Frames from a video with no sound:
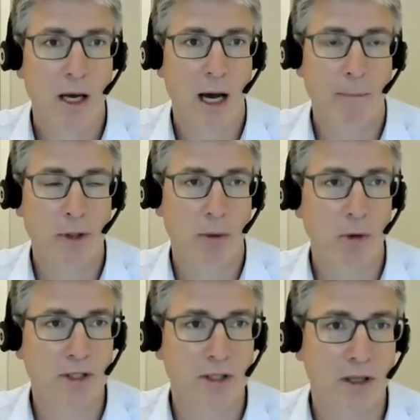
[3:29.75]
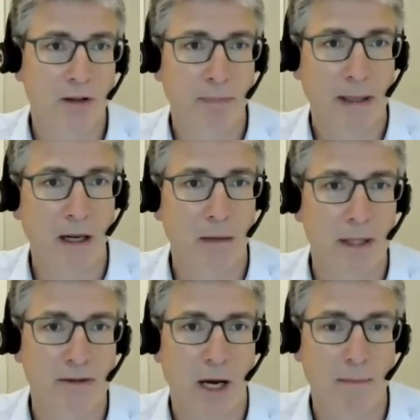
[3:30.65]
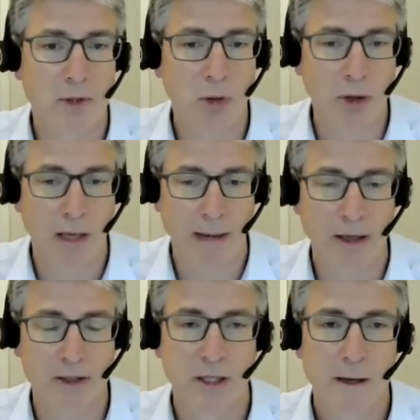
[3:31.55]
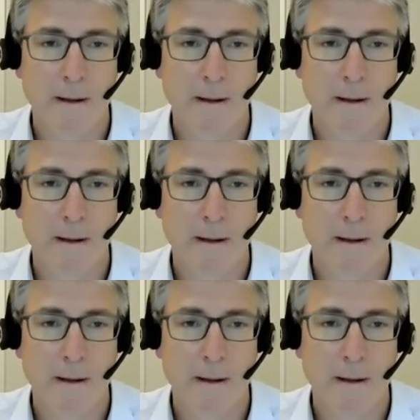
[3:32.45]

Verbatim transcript: um, which I wanted to just spend a little bit of time talking about